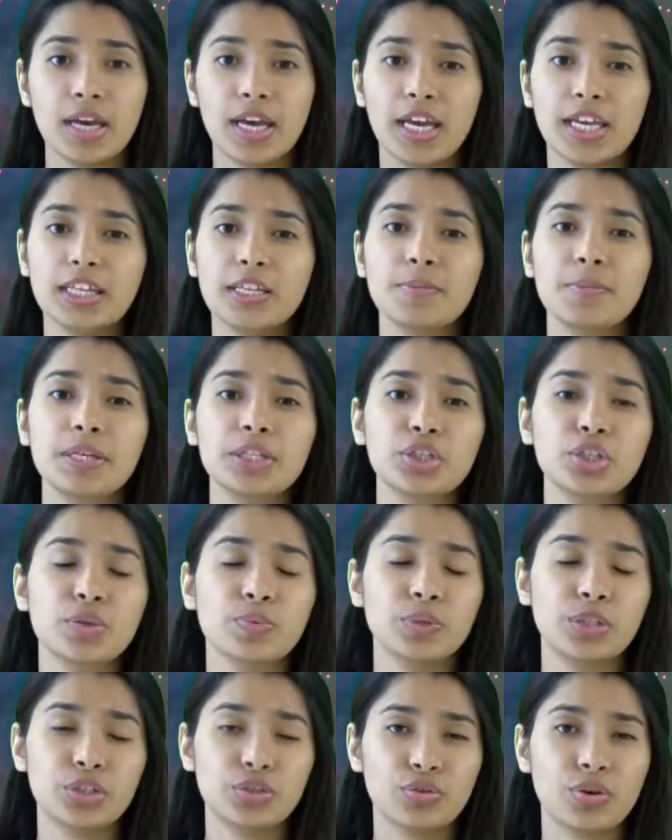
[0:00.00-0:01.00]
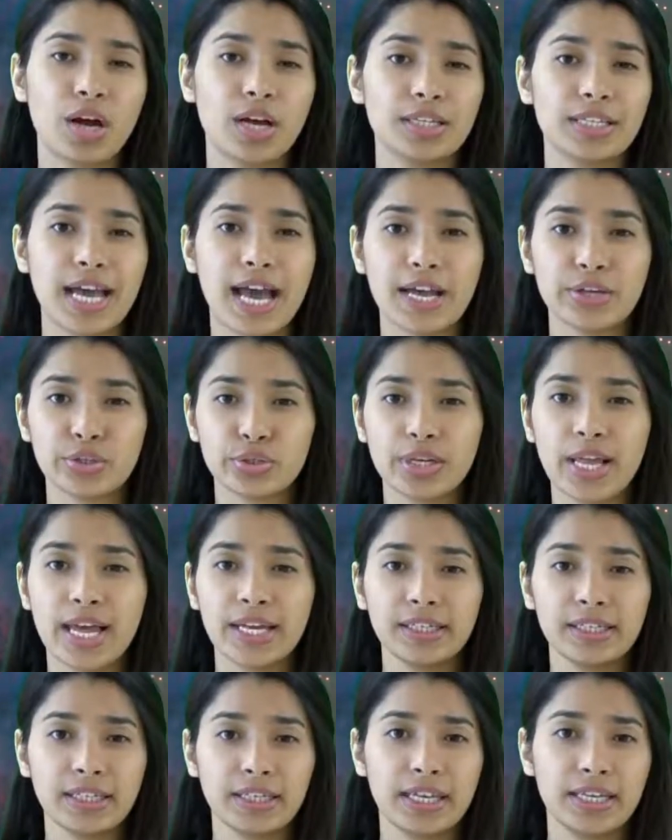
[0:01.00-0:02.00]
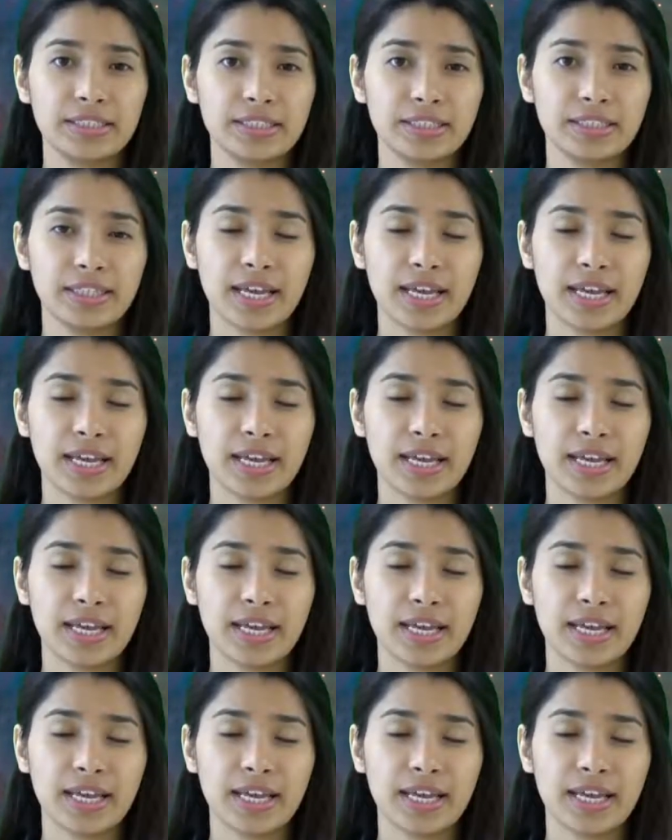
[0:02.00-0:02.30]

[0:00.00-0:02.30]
In the picture, we draw a dashed line connecting